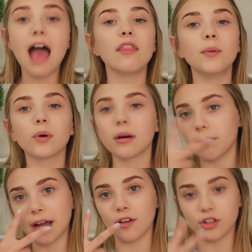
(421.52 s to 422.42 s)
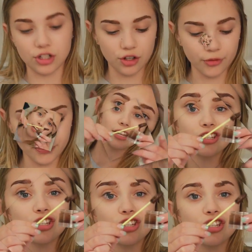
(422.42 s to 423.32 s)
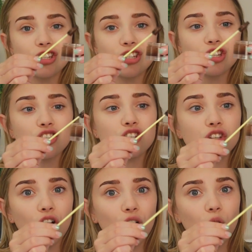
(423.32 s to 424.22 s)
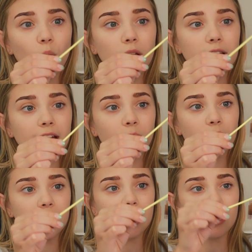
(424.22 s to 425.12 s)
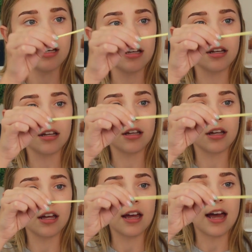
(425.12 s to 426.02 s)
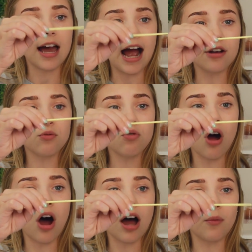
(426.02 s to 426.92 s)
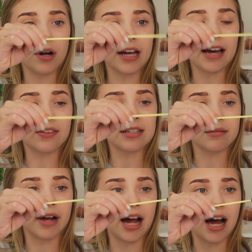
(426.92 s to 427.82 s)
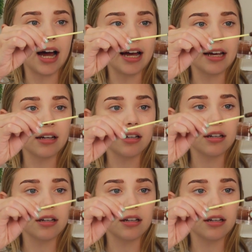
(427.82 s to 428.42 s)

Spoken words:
And then we'll compare the two. It is so liquidy. I do not want to get this in my eye.